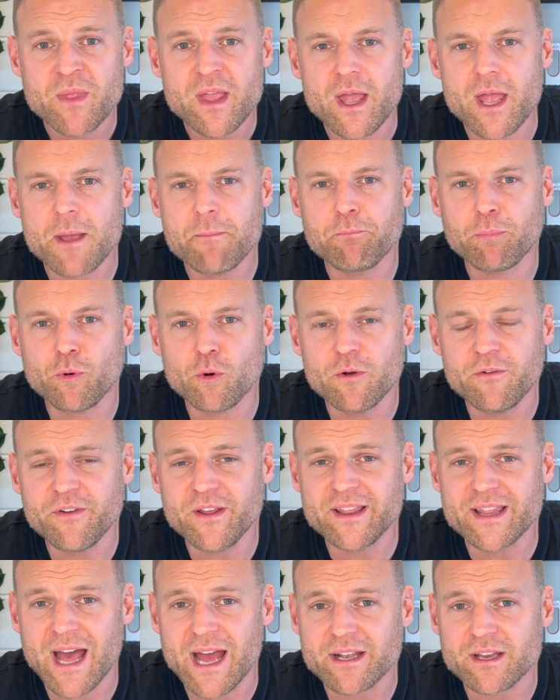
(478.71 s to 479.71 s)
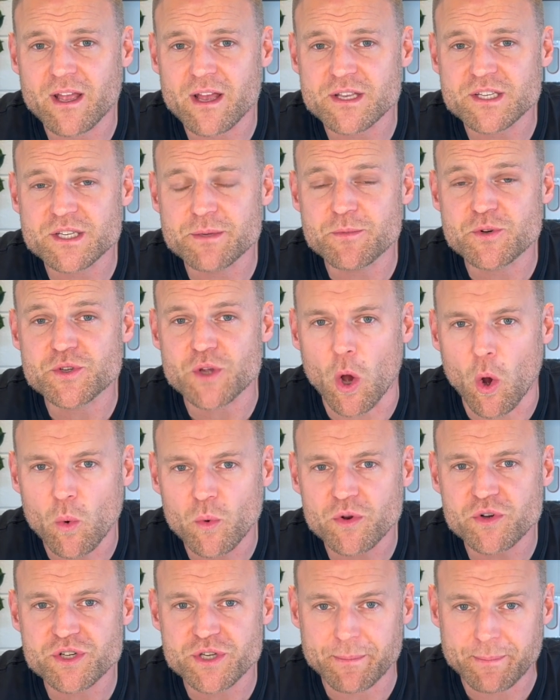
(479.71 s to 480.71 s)
improving that customer's
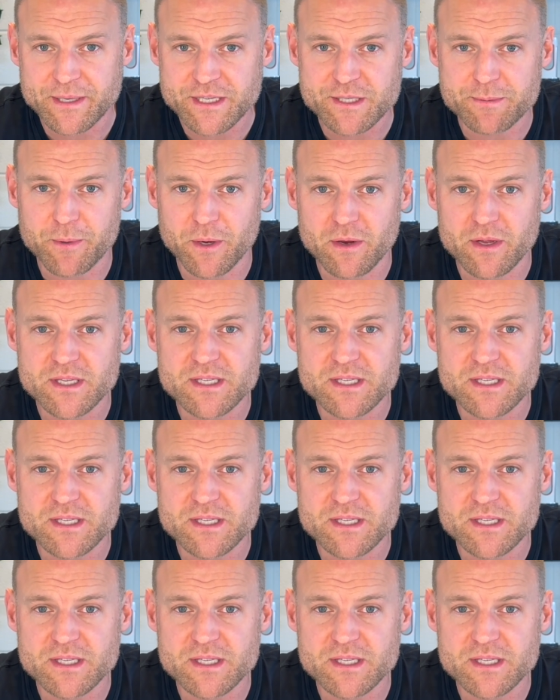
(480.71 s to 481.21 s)
ownership experience of